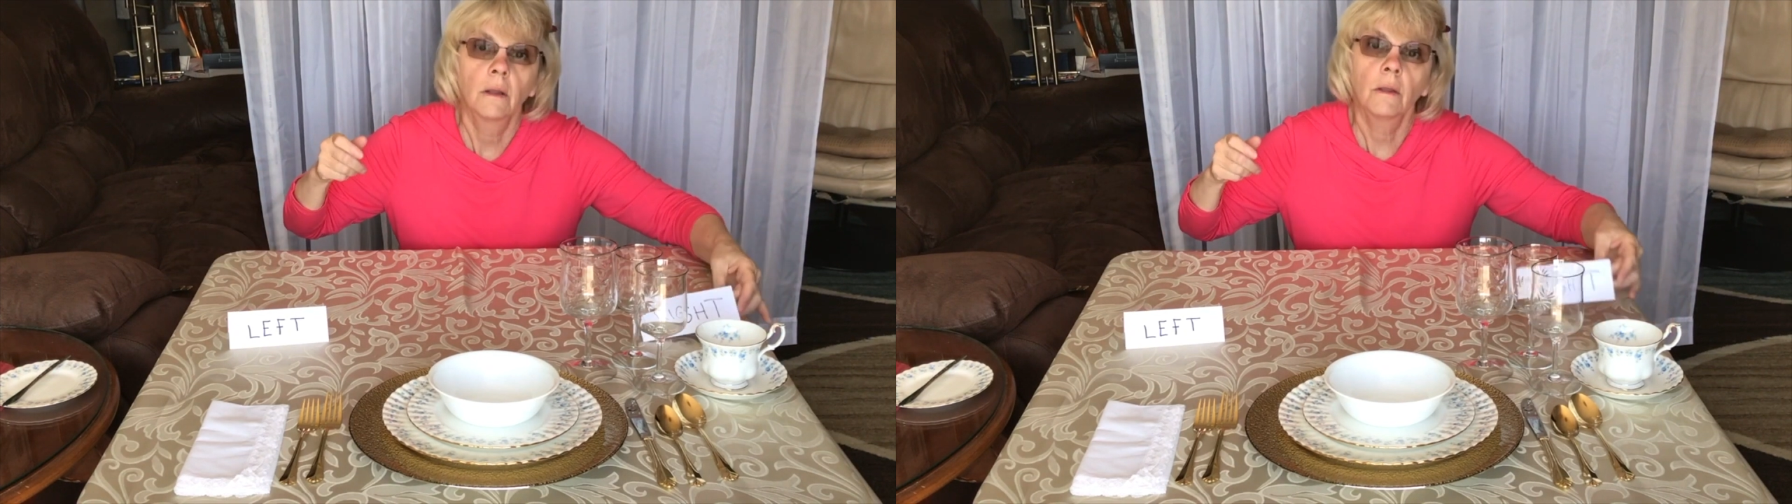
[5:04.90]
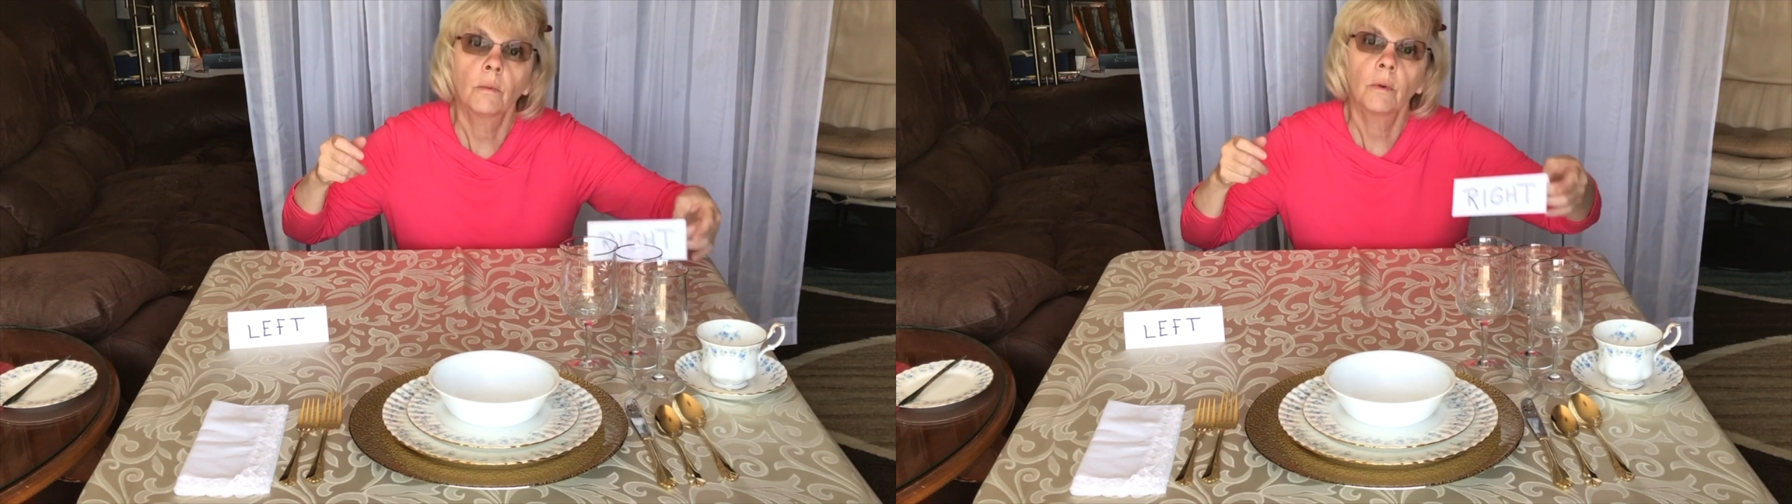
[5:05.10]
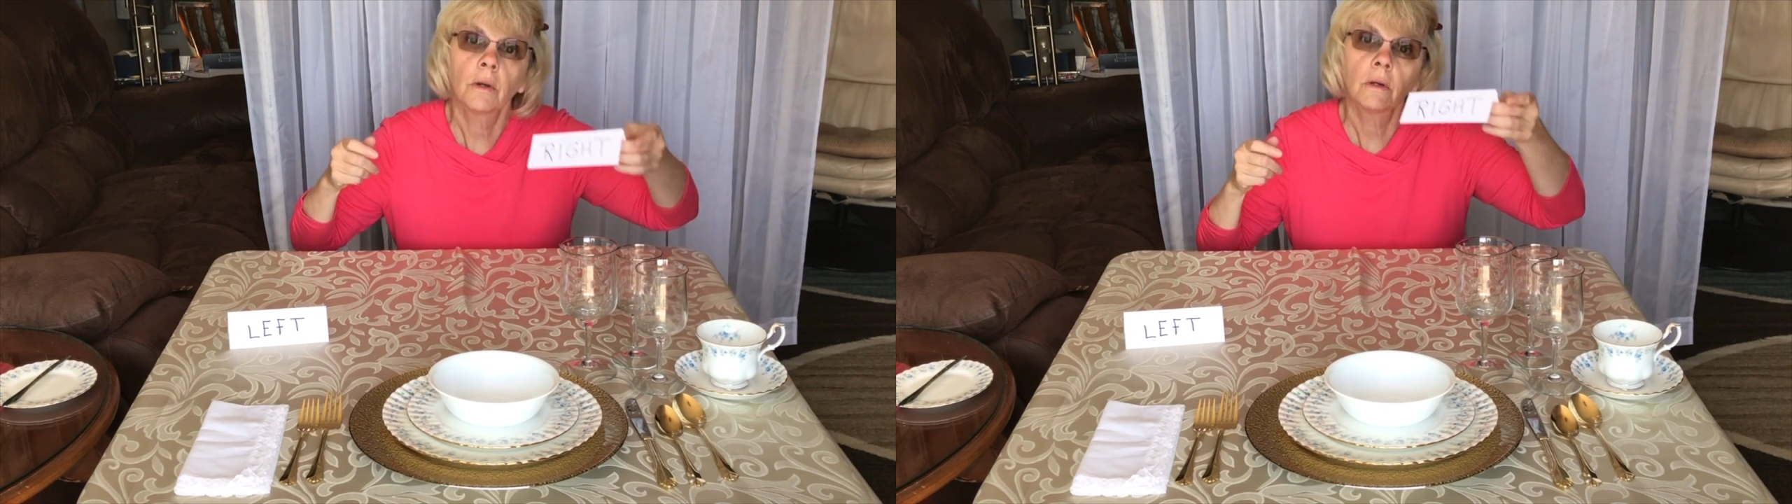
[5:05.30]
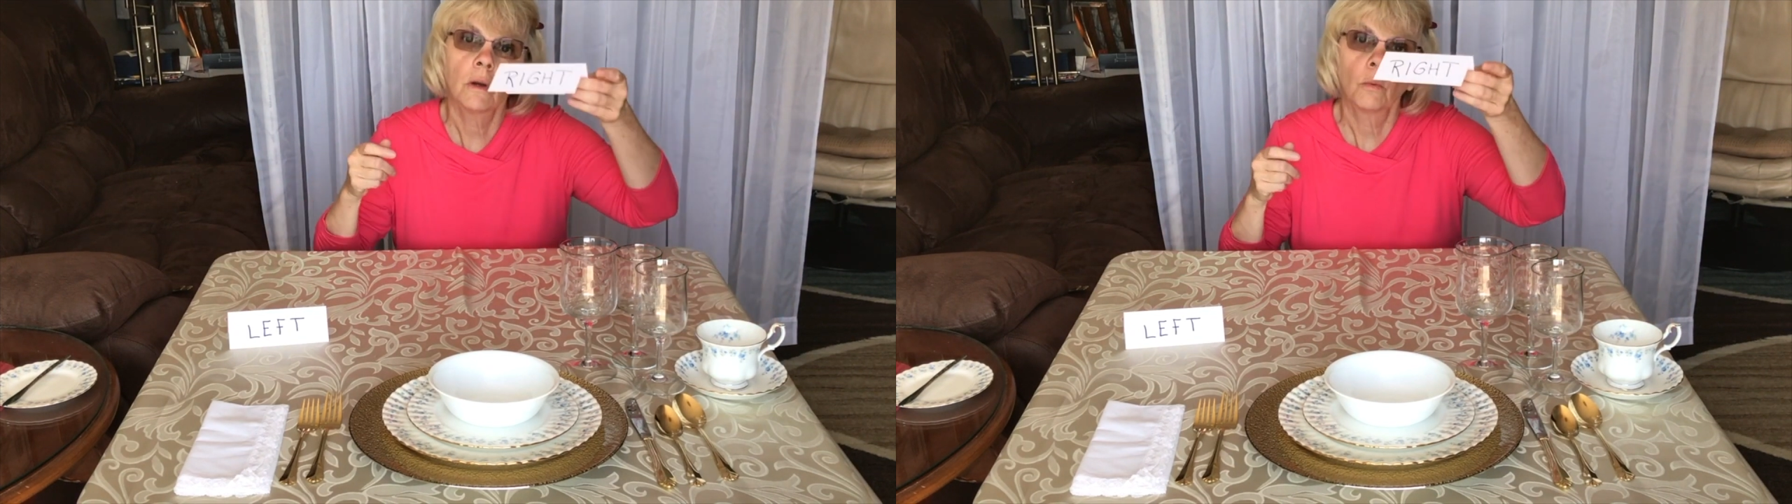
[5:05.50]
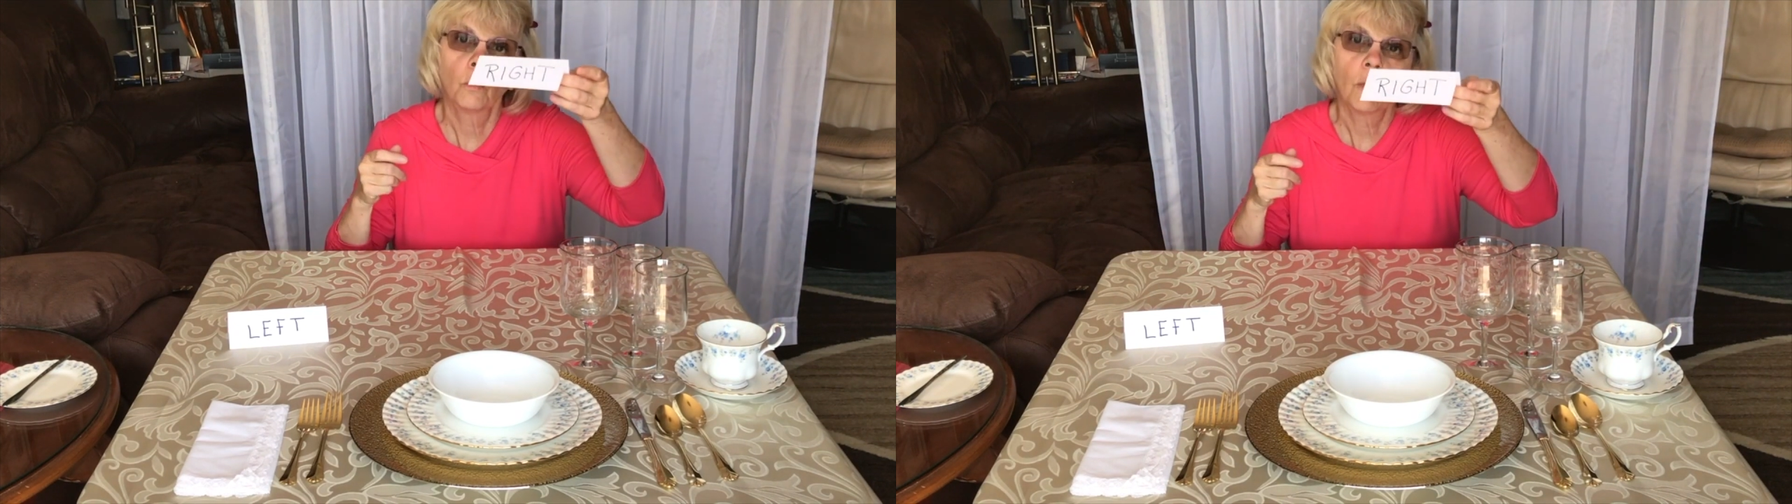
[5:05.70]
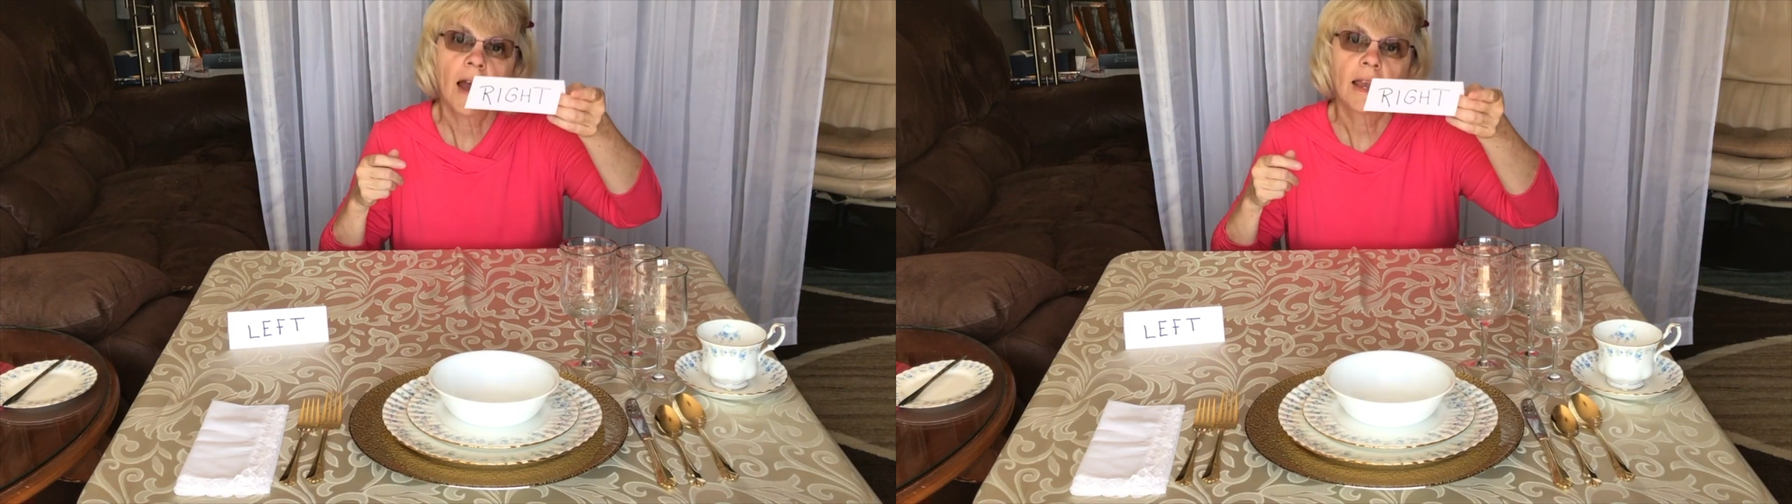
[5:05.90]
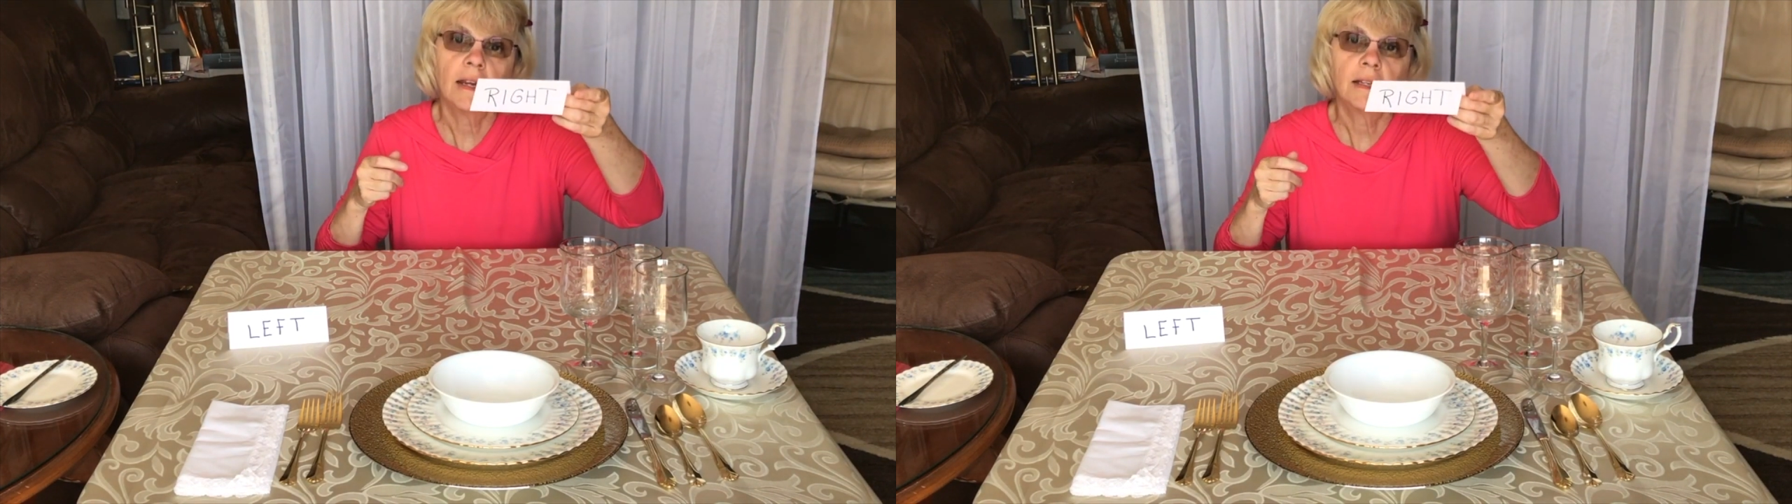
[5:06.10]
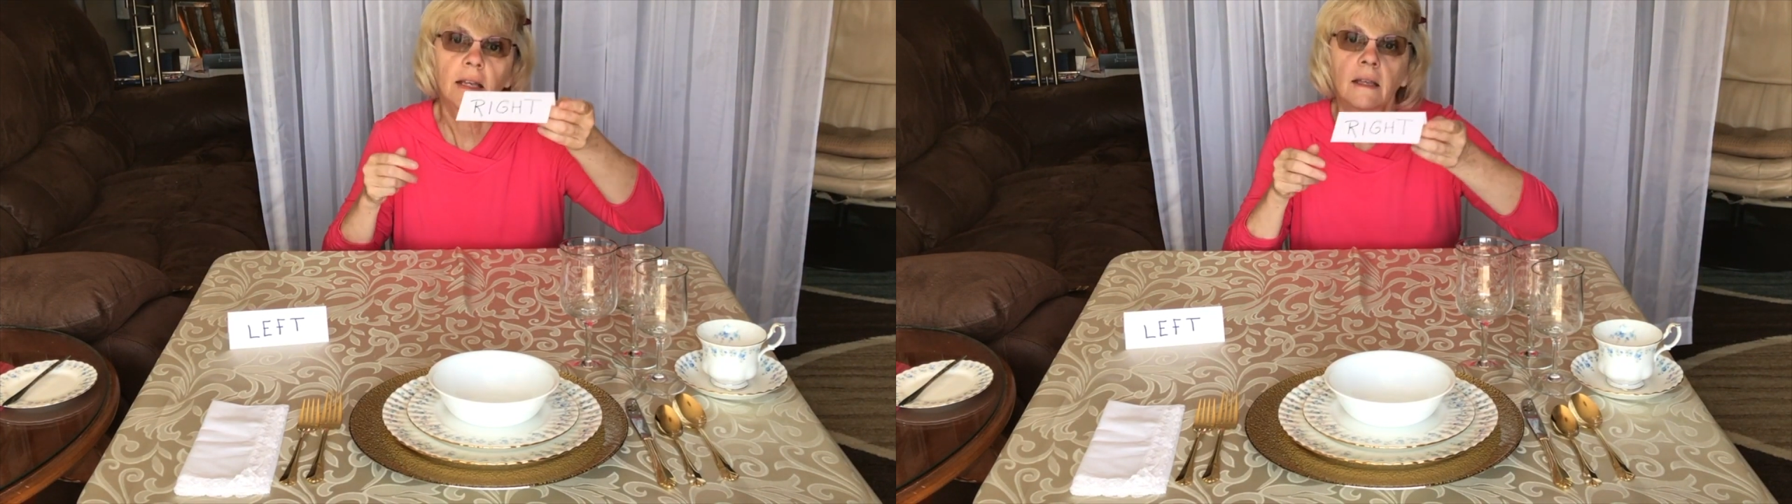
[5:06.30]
the word right